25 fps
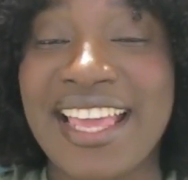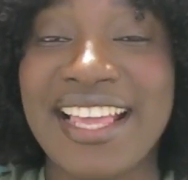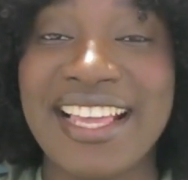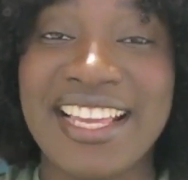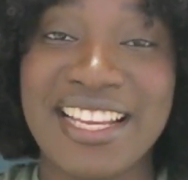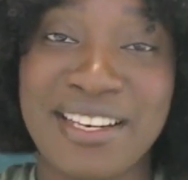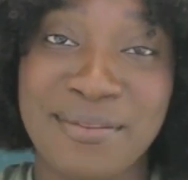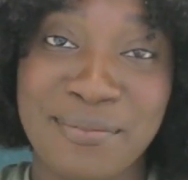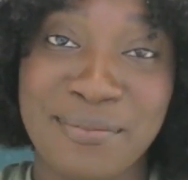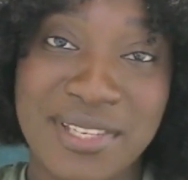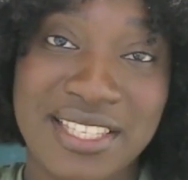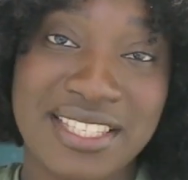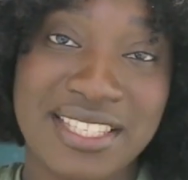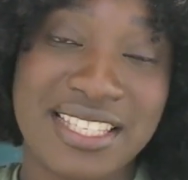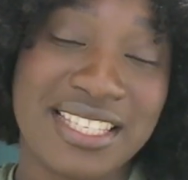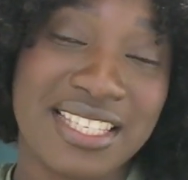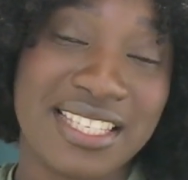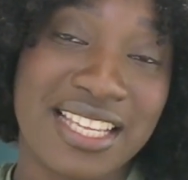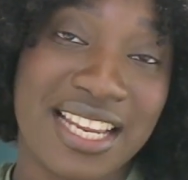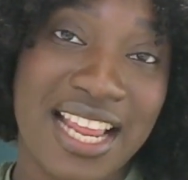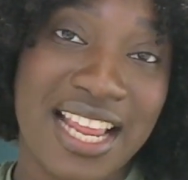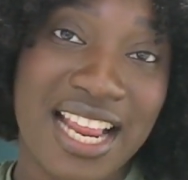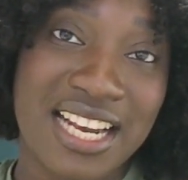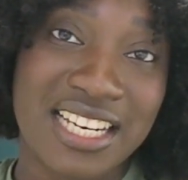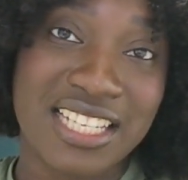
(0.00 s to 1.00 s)
in business
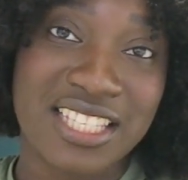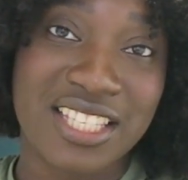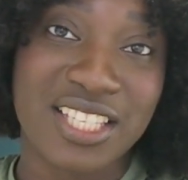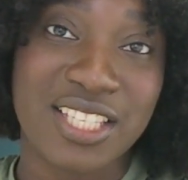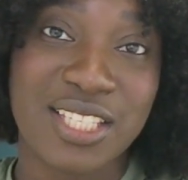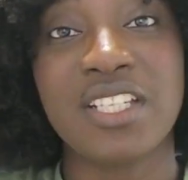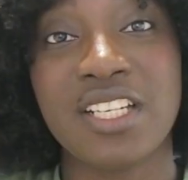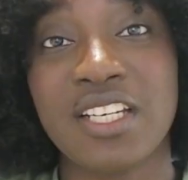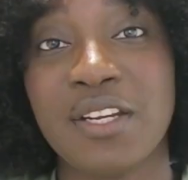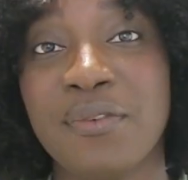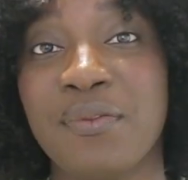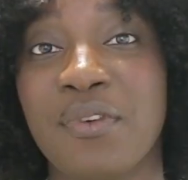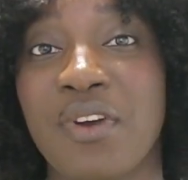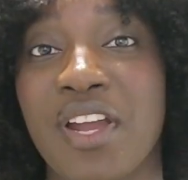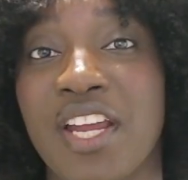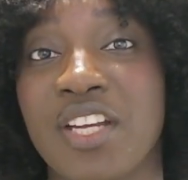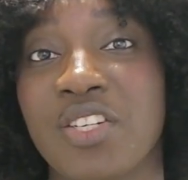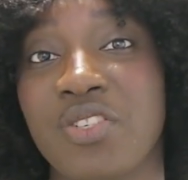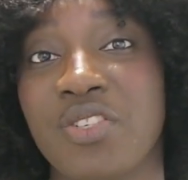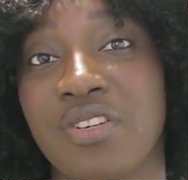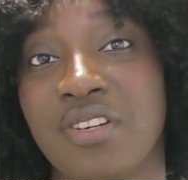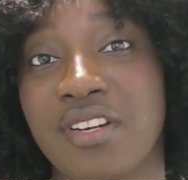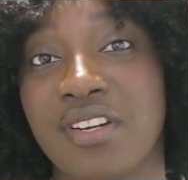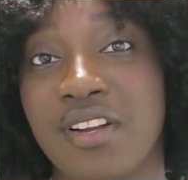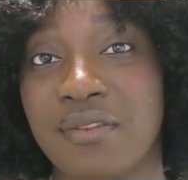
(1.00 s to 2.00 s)
analysis, especially for
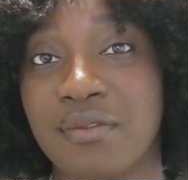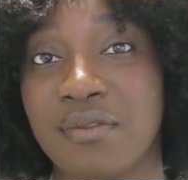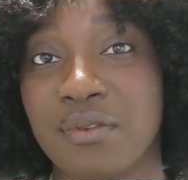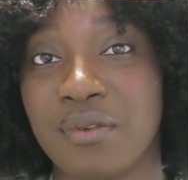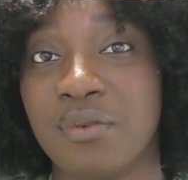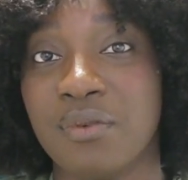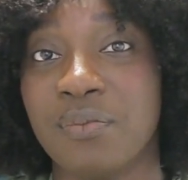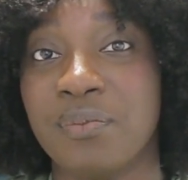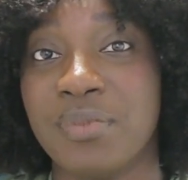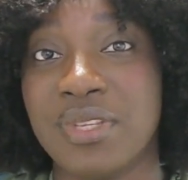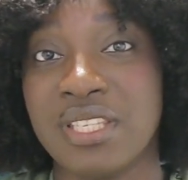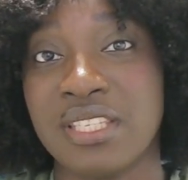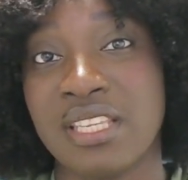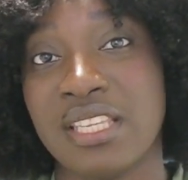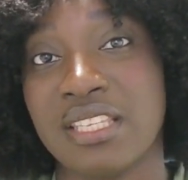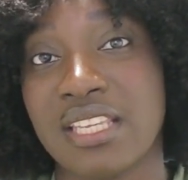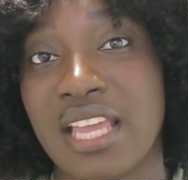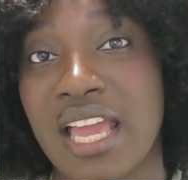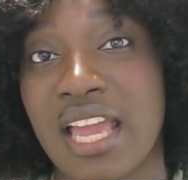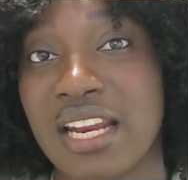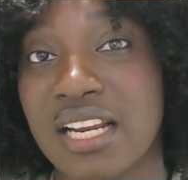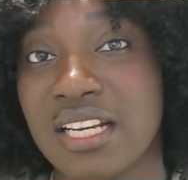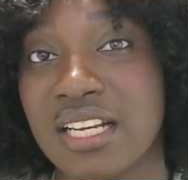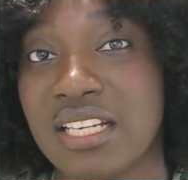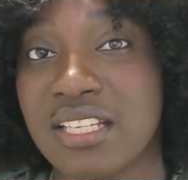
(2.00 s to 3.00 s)
entry-level business
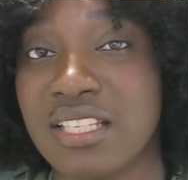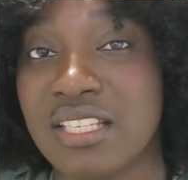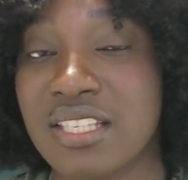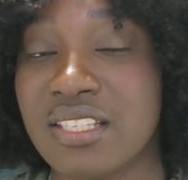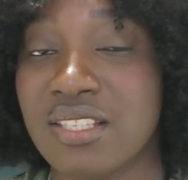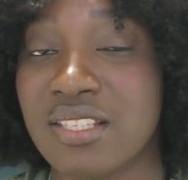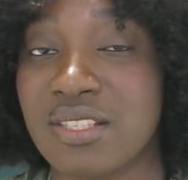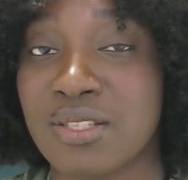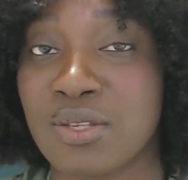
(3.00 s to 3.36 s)
analysis.